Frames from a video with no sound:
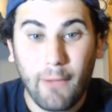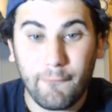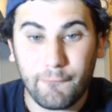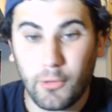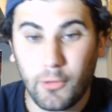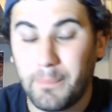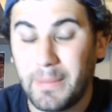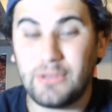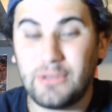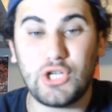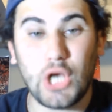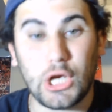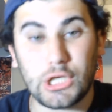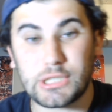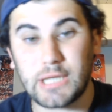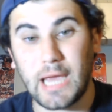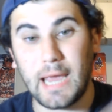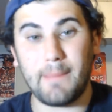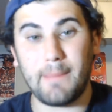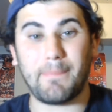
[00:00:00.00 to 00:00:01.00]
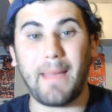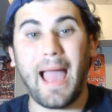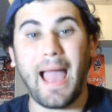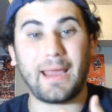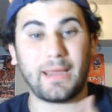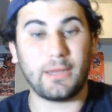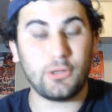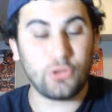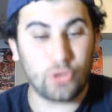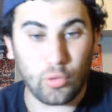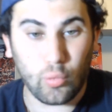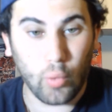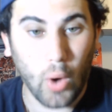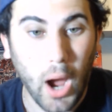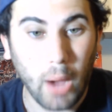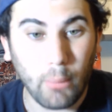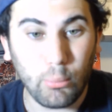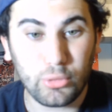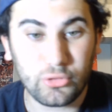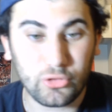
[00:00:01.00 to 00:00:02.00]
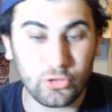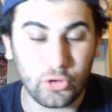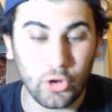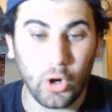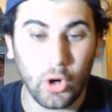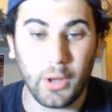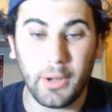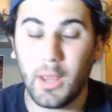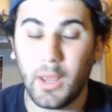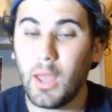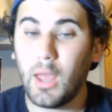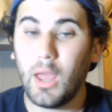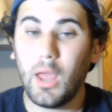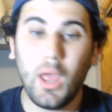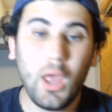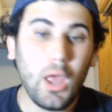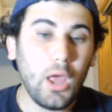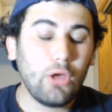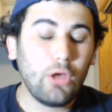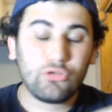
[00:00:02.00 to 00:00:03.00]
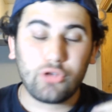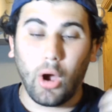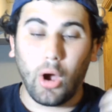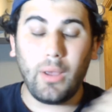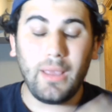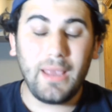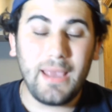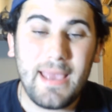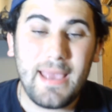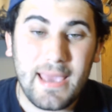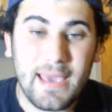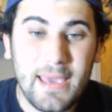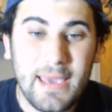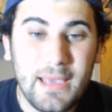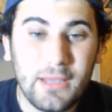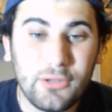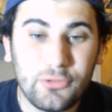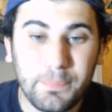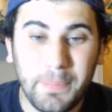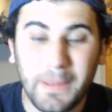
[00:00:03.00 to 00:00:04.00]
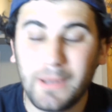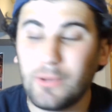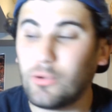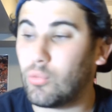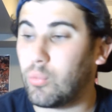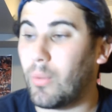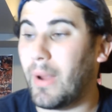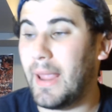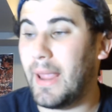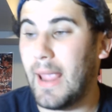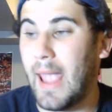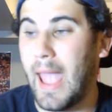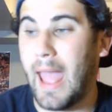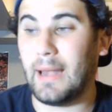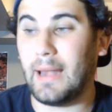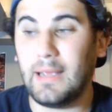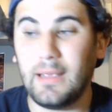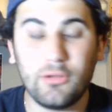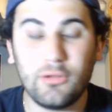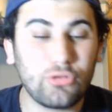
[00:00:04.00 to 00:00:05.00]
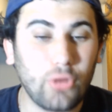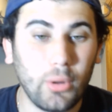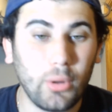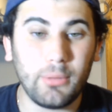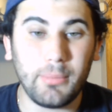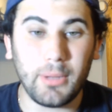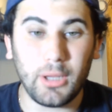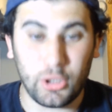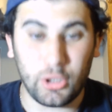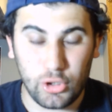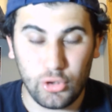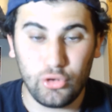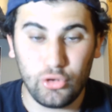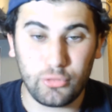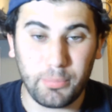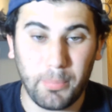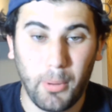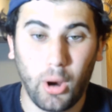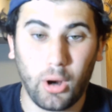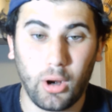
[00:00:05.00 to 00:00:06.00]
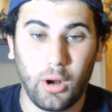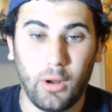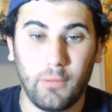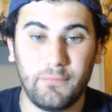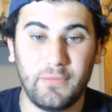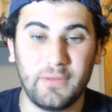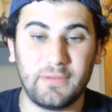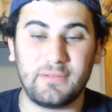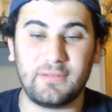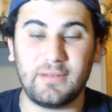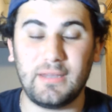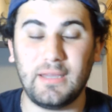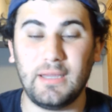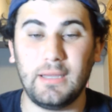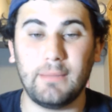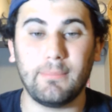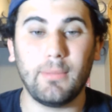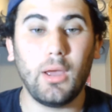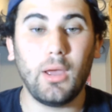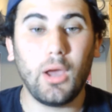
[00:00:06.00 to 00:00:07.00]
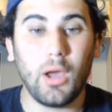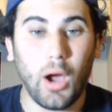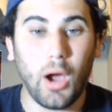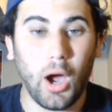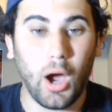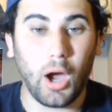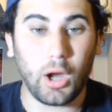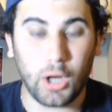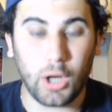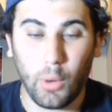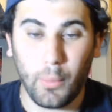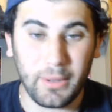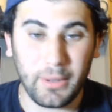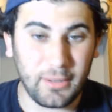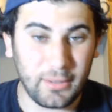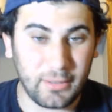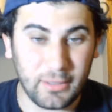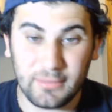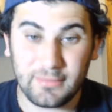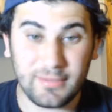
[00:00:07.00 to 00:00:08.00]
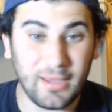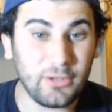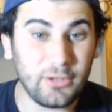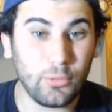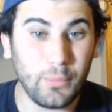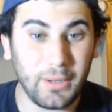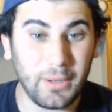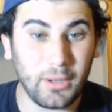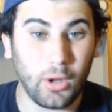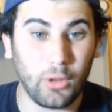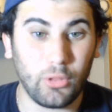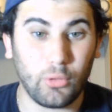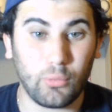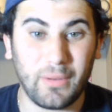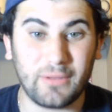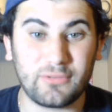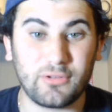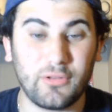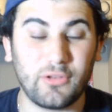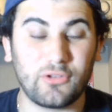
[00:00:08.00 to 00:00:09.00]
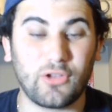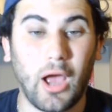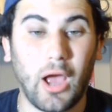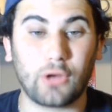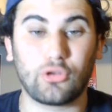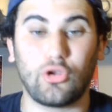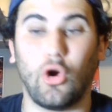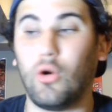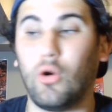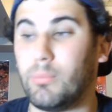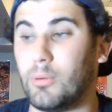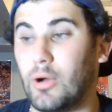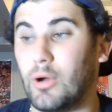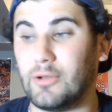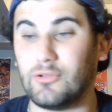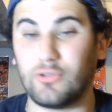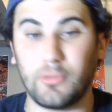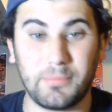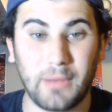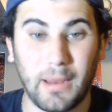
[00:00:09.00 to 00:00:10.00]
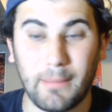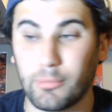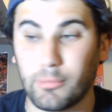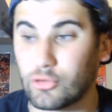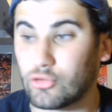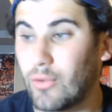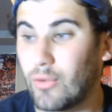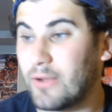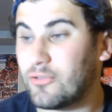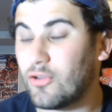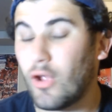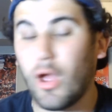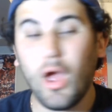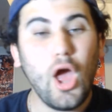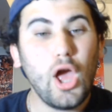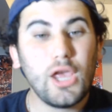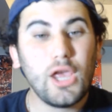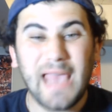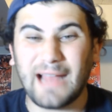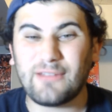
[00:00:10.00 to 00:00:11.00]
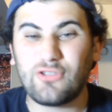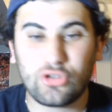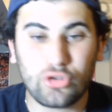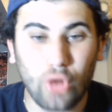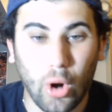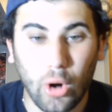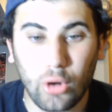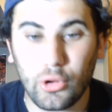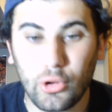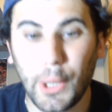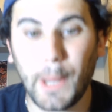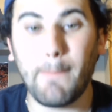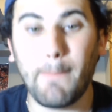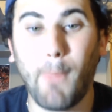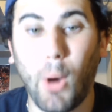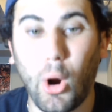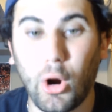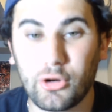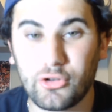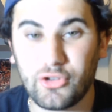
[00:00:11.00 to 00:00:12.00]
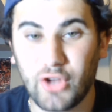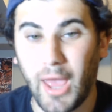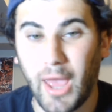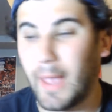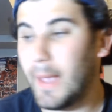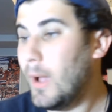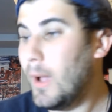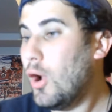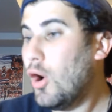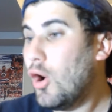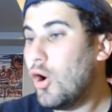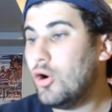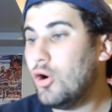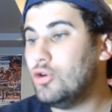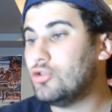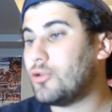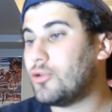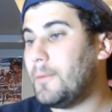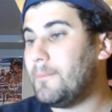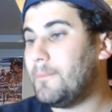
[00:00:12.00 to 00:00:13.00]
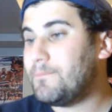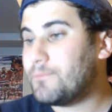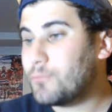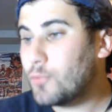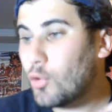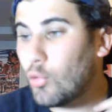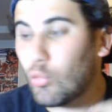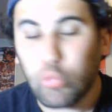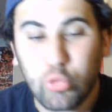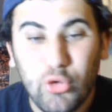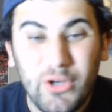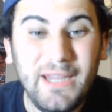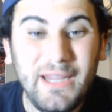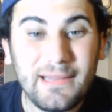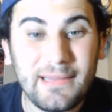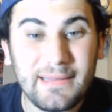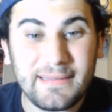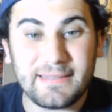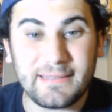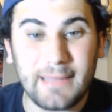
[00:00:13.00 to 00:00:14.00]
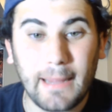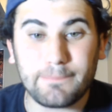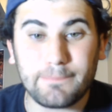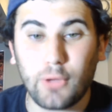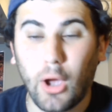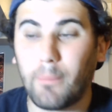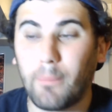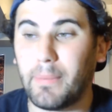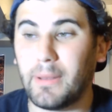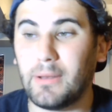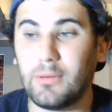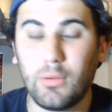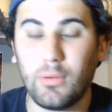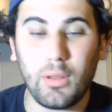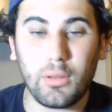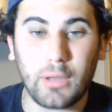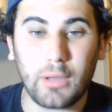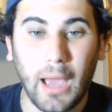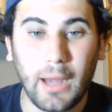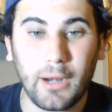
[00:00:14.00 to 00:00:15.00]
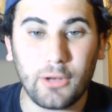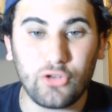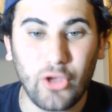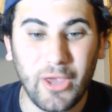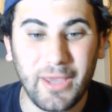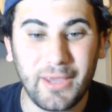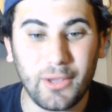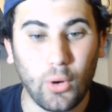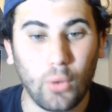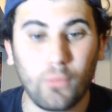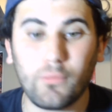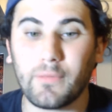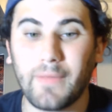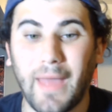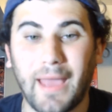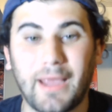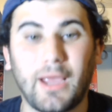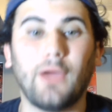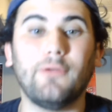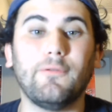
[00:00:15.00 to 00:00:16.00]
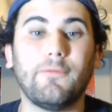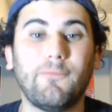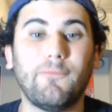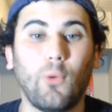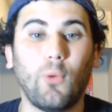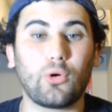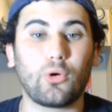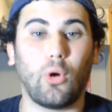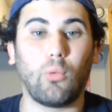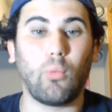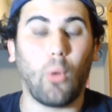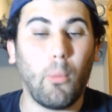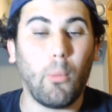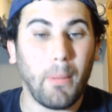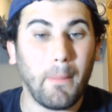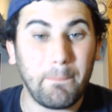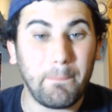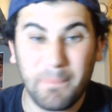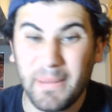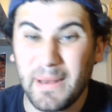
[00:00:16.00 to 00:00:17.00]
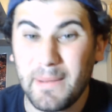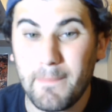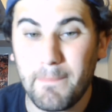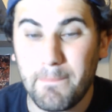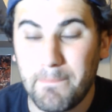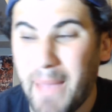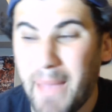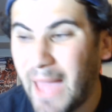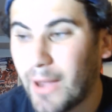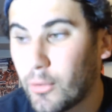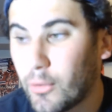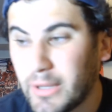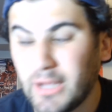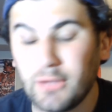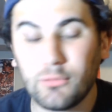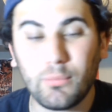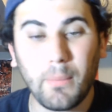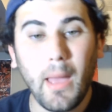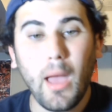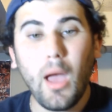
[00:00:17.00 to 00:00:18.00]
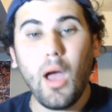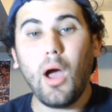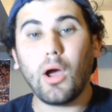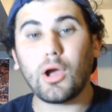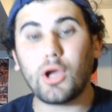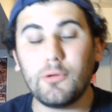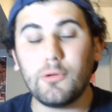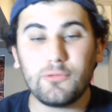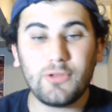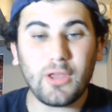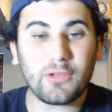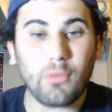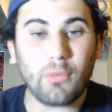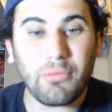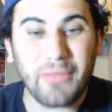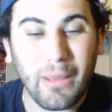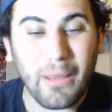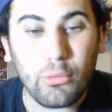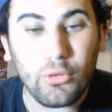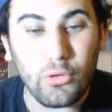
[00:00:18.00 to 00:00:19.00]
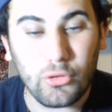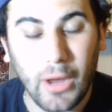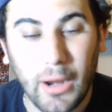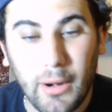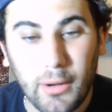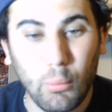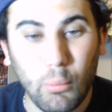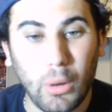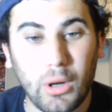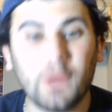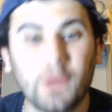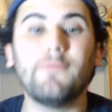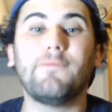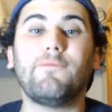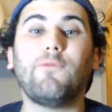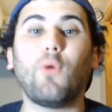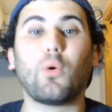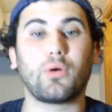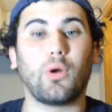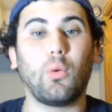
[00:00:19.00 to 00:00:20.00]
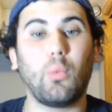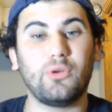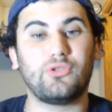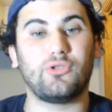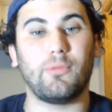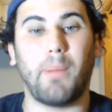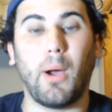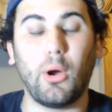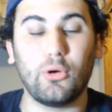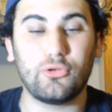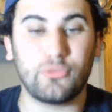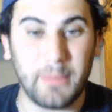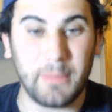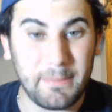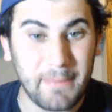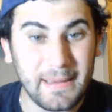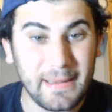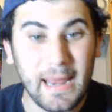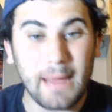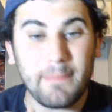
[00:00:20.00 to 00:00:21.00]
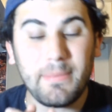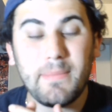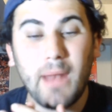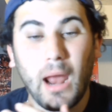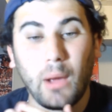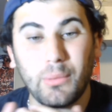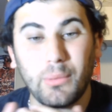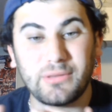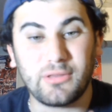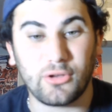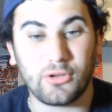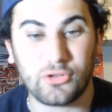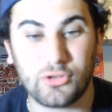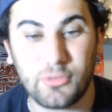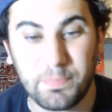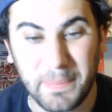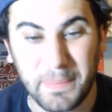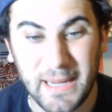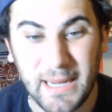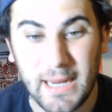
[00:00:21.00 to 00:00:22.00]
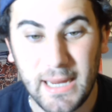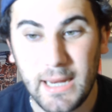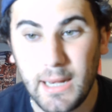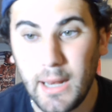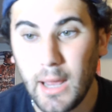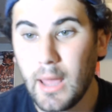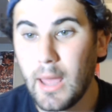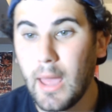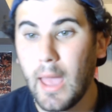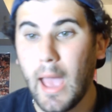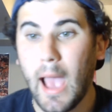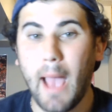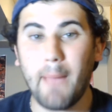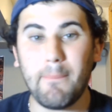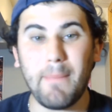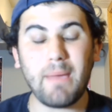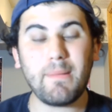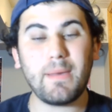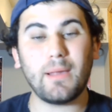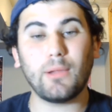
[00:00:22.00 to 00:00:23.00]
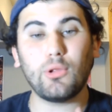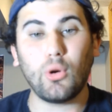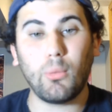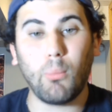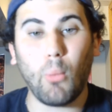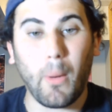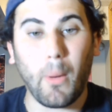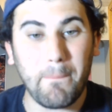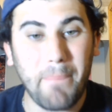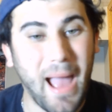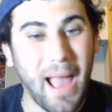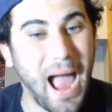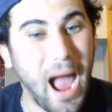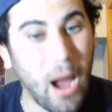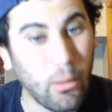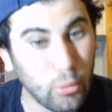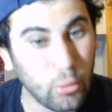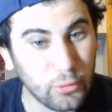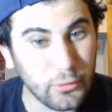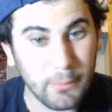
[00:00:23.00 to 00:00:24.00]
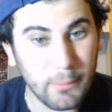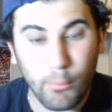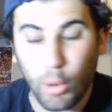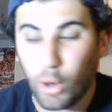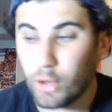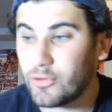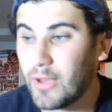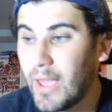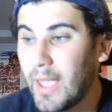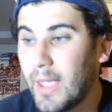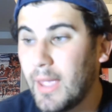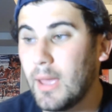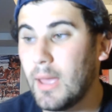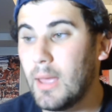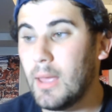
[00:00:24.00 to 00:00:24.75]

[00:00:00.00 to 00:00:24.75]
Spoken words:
for a bit, just came back, and deGrom was good. So he has been great, and he is going to be a huge part of this team continuing on the rest of this October and September stretch. You had Starling Marte, who's really stepped up and kind of taken over that Conforto role, but been better. That was kind of what Conforto was supposed to be. Maybe not with the speed and maybe a little more power than Marte.